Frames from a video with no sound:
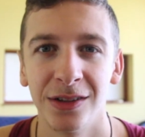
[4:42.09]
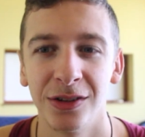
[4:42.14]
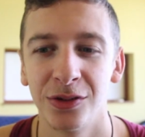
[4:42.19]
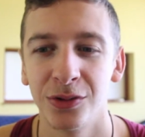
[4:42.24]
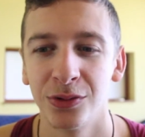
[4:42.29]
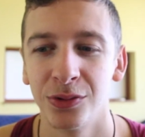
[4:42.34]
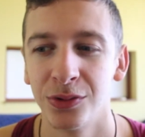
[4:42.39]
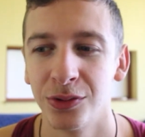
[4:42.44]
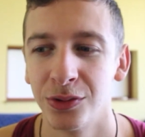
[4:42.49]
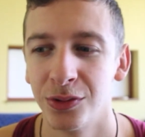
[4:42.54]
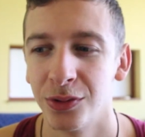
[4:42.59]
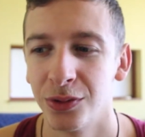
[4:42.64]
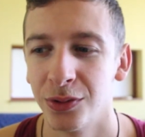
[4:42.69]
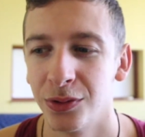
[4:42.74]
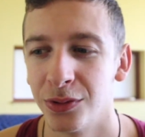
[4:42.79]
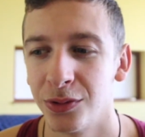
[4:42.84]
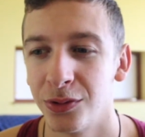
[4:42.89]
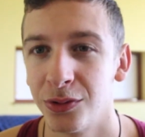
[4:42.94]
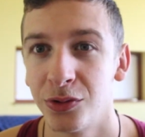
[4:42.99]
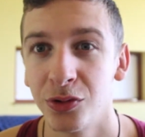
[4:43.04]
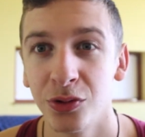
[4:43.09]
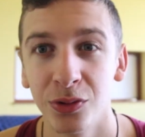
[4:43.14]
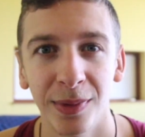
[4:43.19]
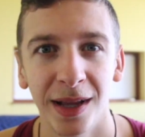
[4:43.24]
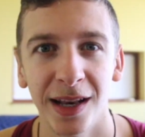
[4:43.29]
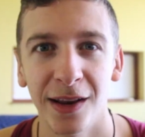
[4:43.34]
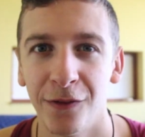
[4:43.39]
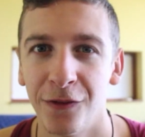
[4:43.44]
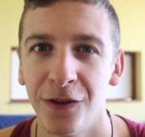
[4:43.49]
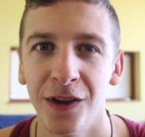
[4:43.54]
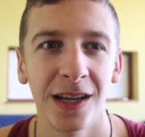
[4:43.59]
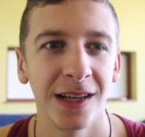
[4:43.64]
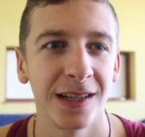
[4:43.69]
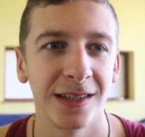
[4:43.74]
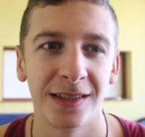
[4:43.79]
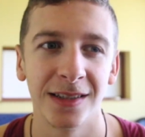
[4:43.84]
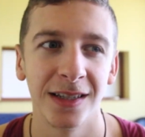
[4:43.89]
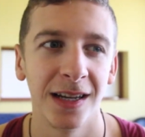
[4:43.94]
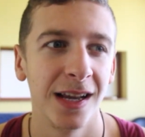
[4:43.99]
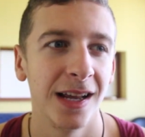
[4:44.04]
into too many
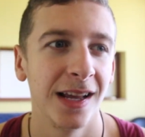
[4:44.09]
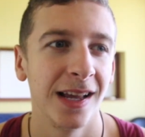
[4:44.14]
things?